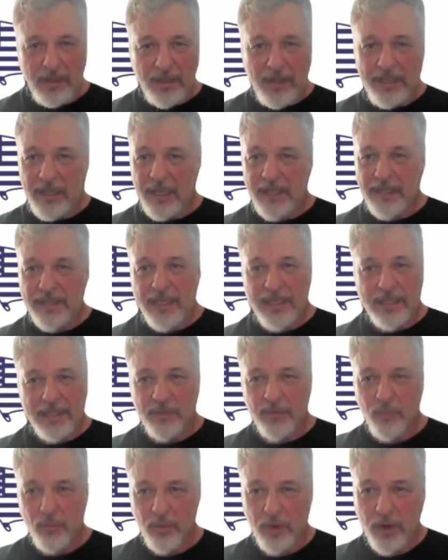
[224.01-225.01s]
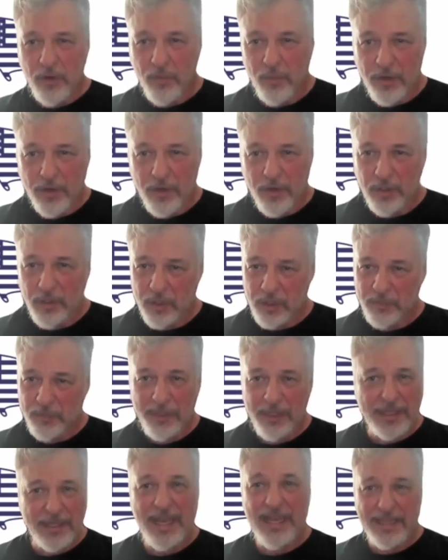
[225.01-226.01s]
Not that we're weirdos,
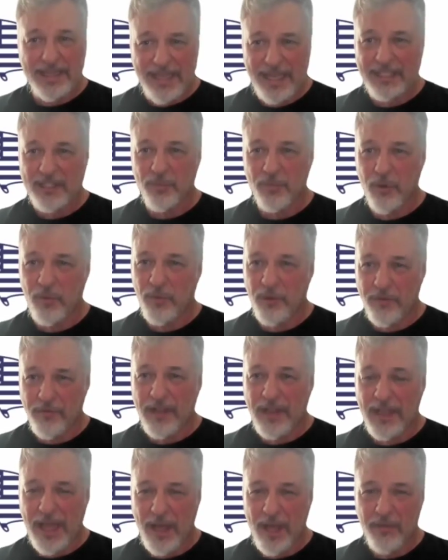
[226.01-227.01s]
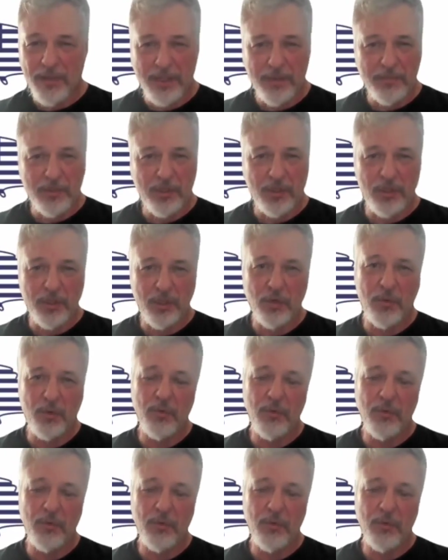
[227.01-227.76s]
but that's what we've allowed them to do.